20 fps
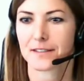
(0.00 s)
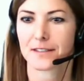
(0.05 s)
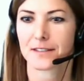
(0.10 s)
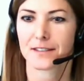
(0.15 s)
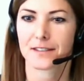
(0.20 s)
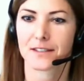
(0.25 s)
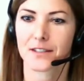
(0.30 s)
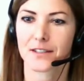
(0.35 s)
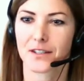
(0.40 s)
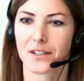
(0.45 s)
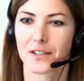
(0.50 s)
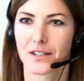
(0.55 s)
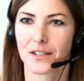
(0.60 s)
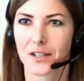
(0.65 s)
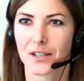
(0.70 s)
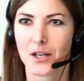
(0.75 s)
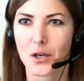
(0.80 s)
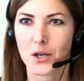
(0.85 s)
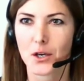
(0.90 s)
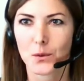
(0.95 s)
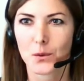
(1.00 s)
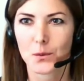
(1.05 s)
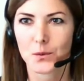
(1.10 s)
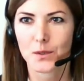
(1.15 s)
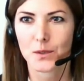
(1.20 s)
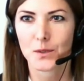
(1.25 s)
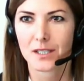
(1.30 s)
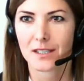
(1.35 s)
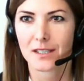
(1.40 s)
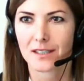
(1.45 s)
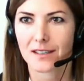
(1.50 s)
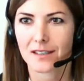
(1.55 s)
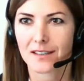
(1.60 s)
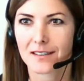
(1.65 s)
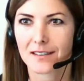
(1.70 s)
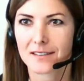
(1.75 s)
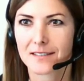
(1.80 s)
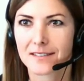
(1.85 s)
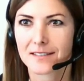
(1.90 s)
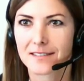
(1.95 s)

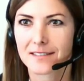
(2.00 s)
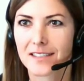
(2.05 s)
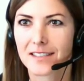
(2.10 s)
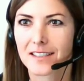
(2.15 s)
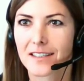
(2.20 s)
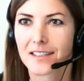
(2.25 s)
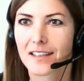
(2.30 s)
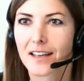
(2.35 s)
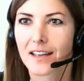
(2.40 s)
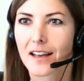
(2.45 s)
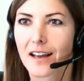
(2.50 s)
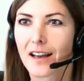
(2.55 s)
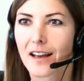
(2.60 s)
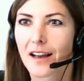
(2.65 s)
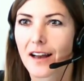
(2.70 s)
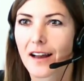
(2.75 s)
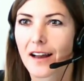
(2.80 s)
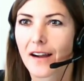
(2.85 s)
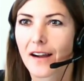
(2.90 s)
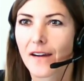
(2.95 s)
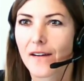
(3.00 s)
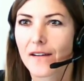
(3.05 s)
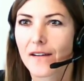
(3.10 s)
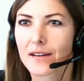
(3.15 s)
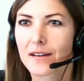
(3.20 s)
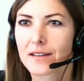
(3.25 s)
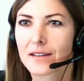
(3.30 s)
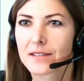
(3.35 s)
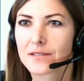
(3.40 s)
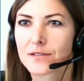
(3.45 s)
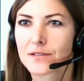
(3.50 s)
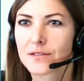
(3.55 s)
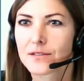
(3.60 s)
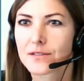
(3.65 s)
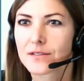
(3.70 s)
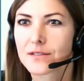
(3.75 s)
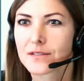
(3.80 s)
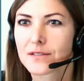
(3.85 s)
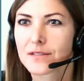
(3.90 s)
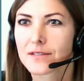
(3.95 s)

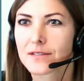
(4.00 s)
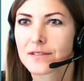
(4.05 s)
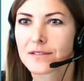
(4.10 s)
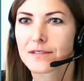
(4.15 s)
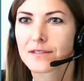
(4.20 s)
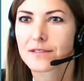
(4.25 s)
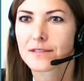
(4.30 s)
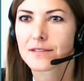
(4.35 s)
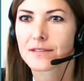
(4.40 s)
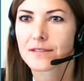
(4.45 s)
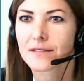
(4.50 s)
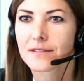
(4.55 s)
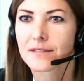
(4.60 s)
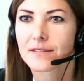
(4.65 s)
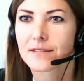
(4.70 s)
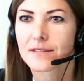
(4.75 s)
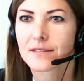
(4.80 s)
(silence)